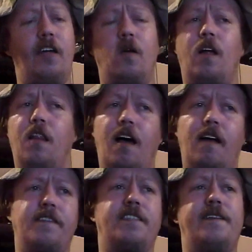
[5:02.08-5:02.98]
lot of
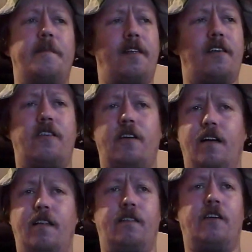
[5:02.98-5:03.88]
similar
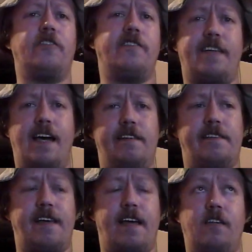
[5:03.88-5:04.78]
learn
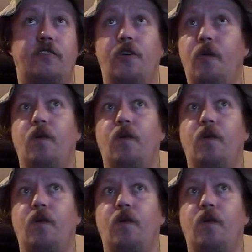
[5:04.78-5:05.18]
sets to,